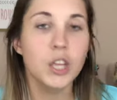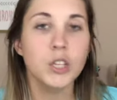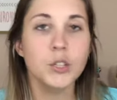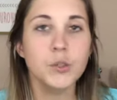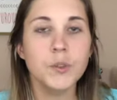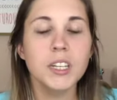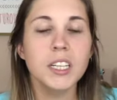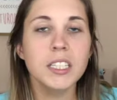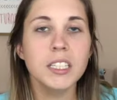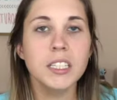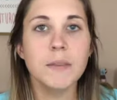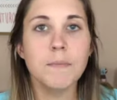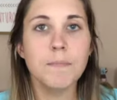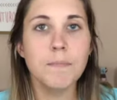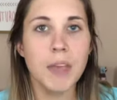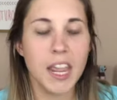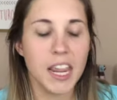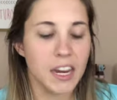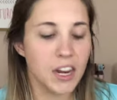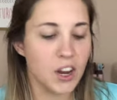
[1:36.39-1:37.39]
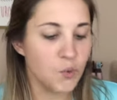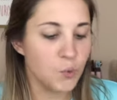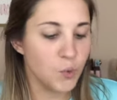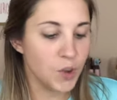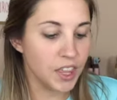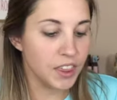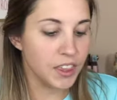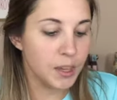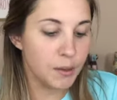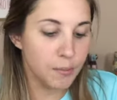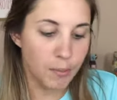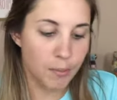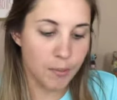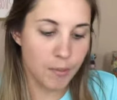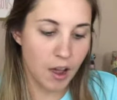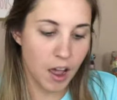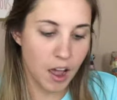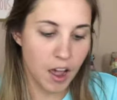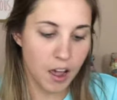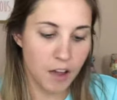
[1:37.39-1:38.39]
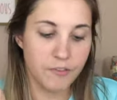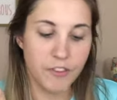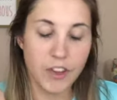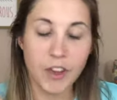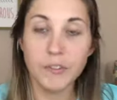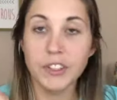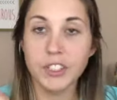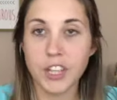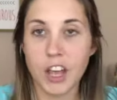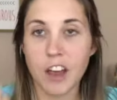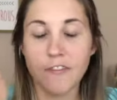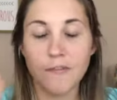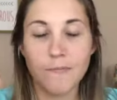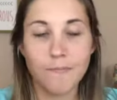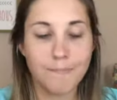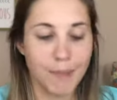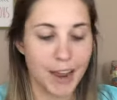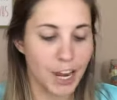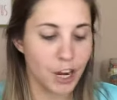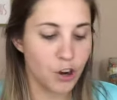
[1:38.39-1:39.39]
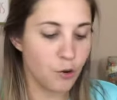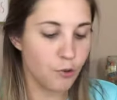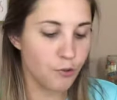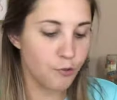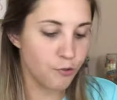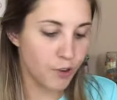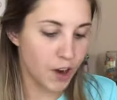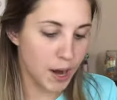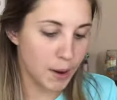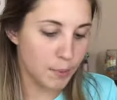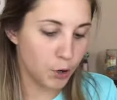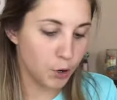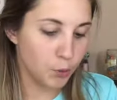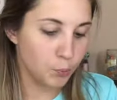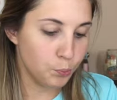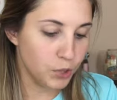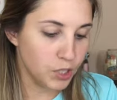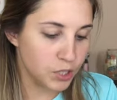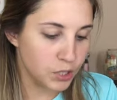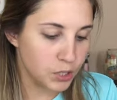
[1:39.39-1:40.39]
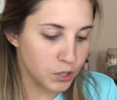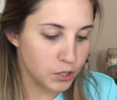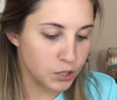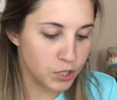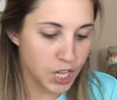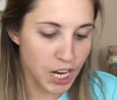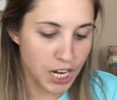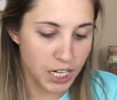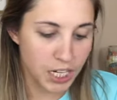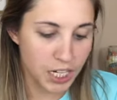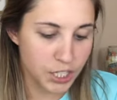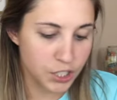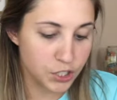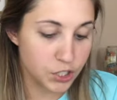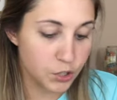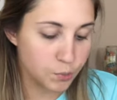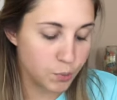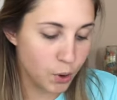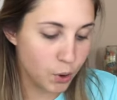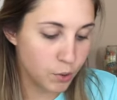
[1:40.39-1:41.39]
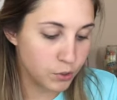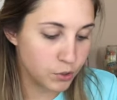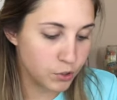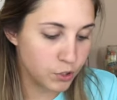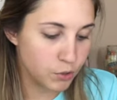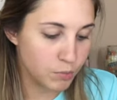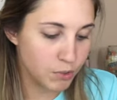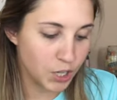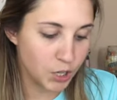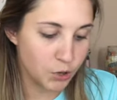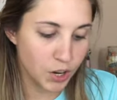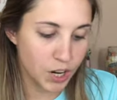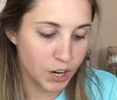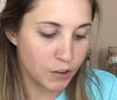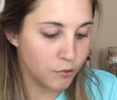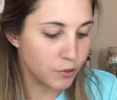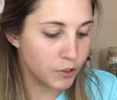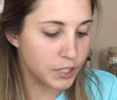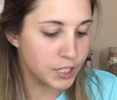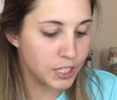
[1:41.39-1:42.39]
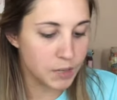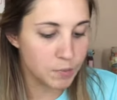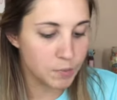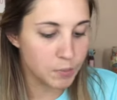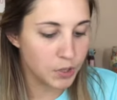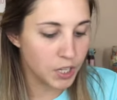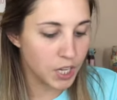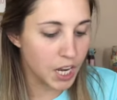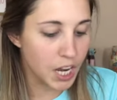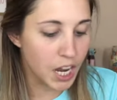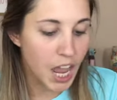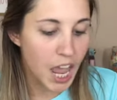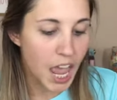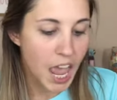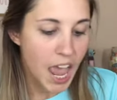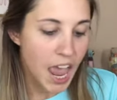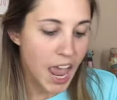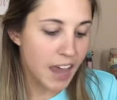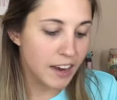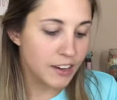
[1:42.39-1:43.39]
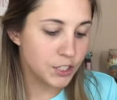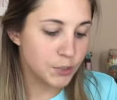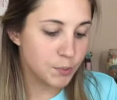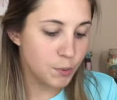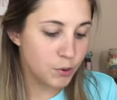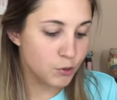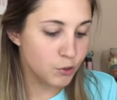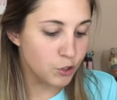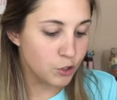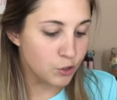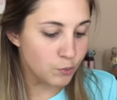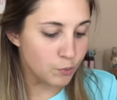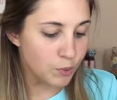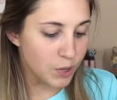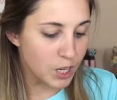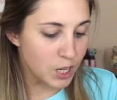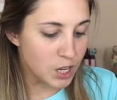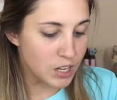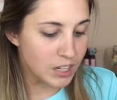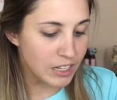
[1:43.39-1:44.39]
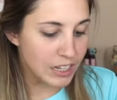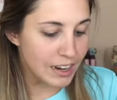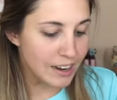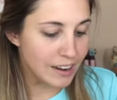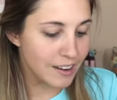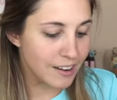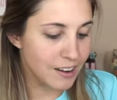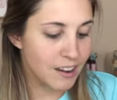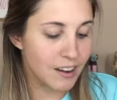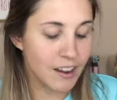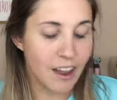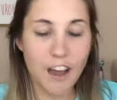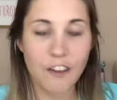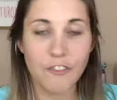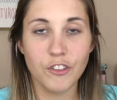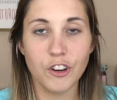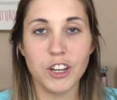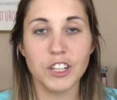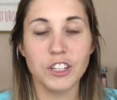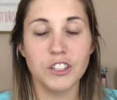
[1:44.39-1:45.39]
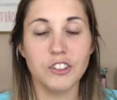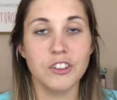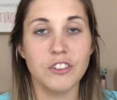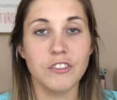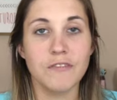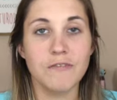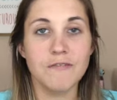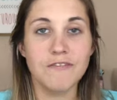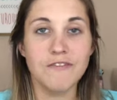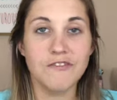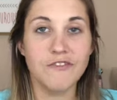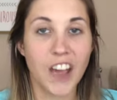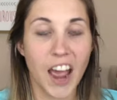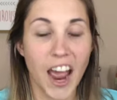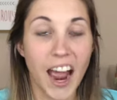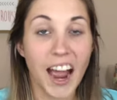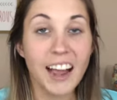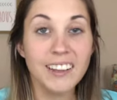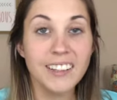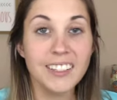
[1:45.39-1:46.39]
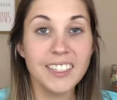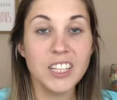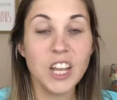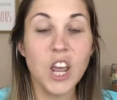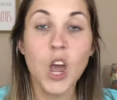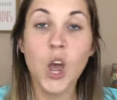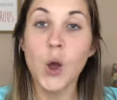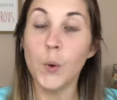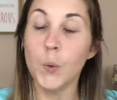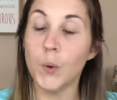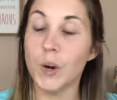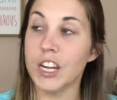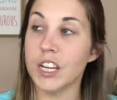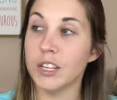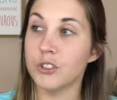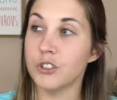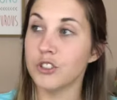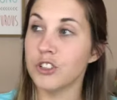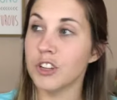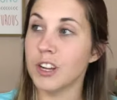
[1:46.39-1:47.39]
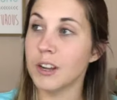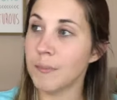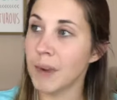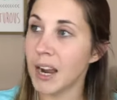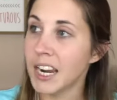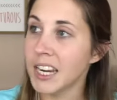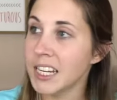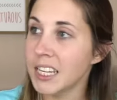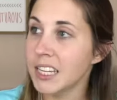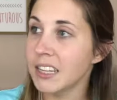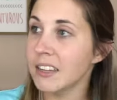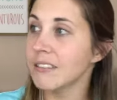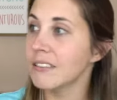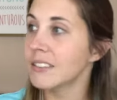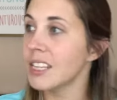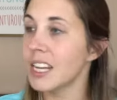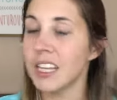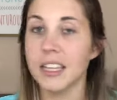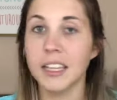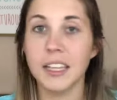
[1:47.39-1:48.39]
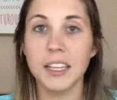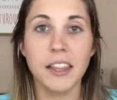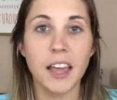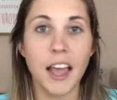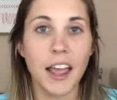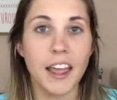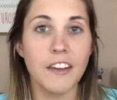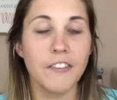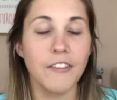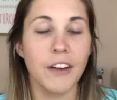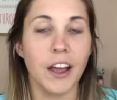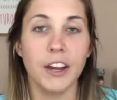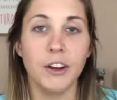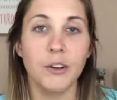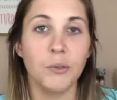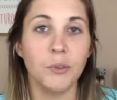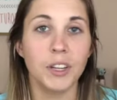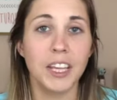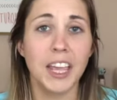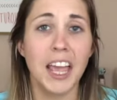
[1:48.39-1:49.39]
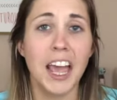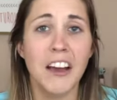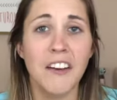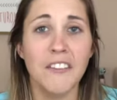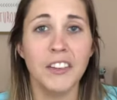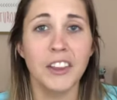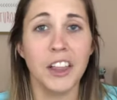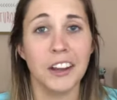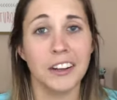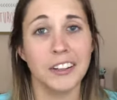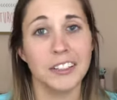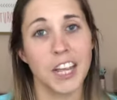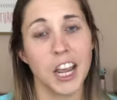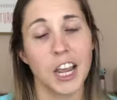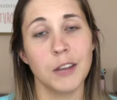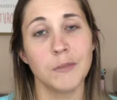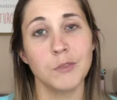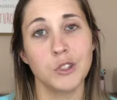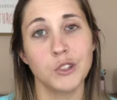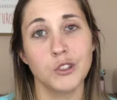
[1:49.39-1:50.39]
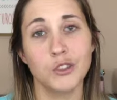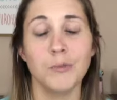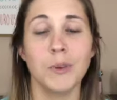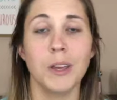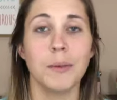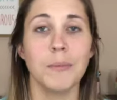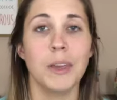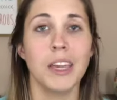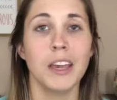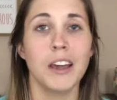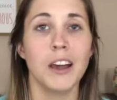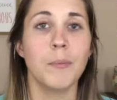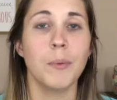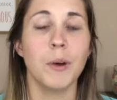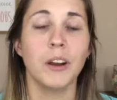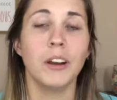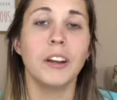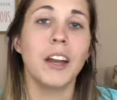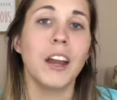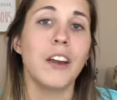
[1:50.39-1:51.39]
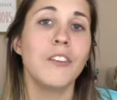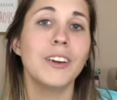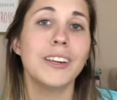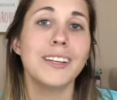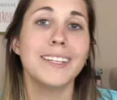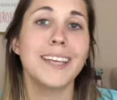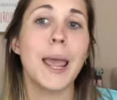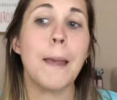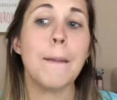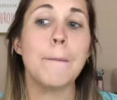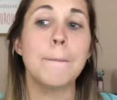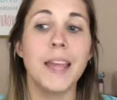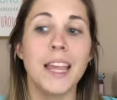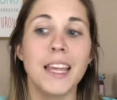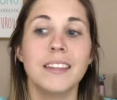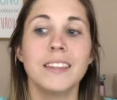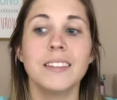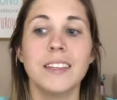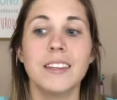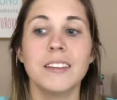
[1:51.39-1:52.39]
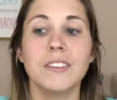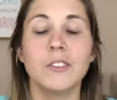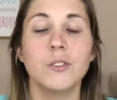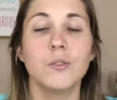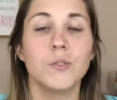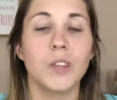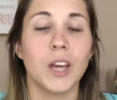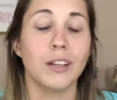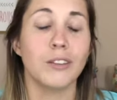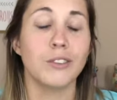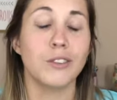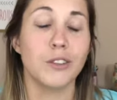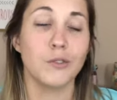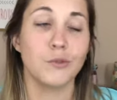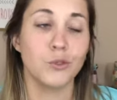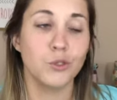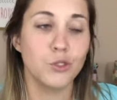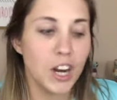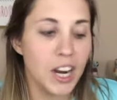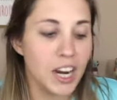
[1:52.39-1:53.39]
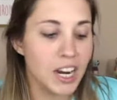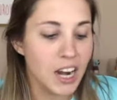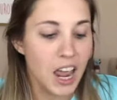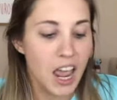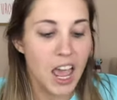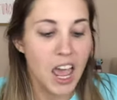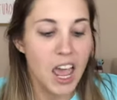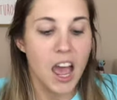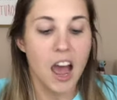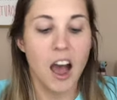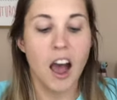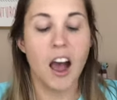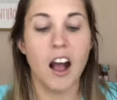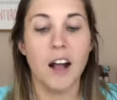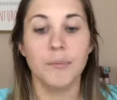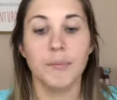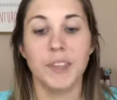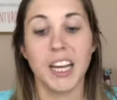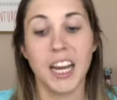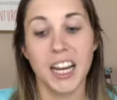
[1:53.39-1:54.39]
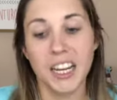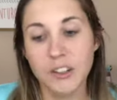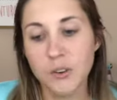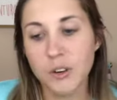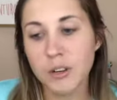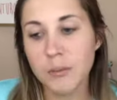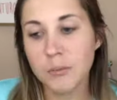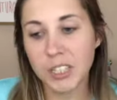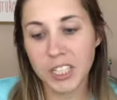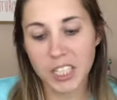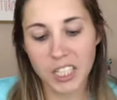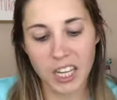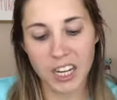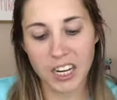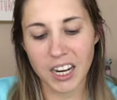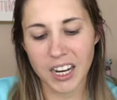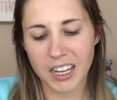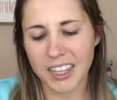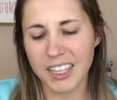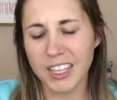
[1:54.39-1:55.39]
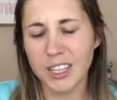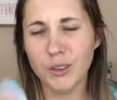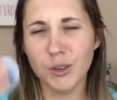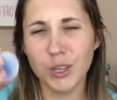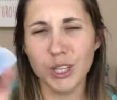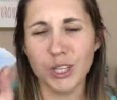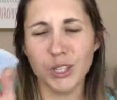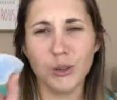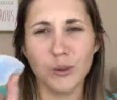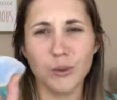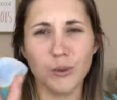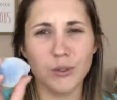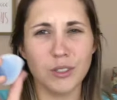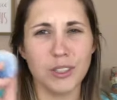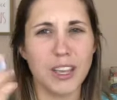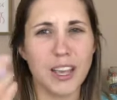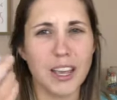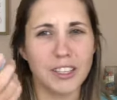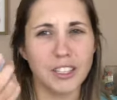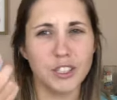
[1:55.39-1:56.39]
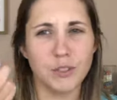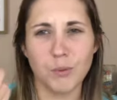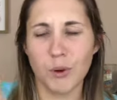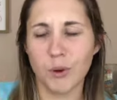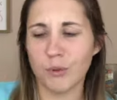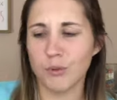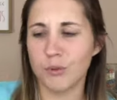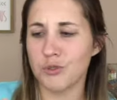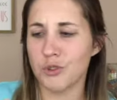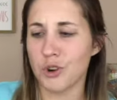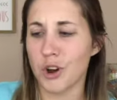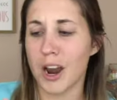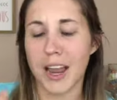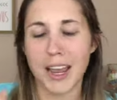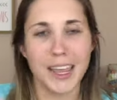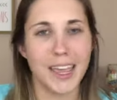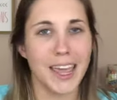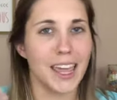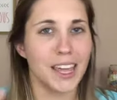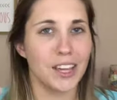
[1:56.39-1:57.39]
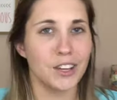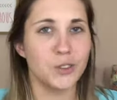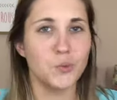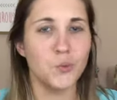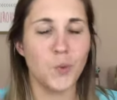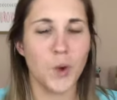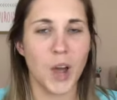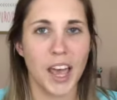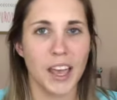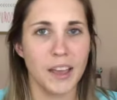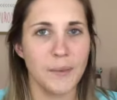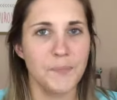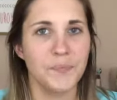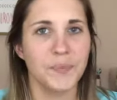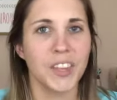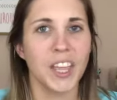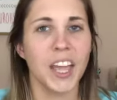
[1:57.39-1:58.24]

So it is made with the Velvet Soft microfiber bristles, and it is supposed to be great for stippling, and it's supposed to build coverage fast, which in my daily life, I don't really have a lot of time to do my makeup on an everyday basis, so that sounds great. And I think you can use this both dry and wet.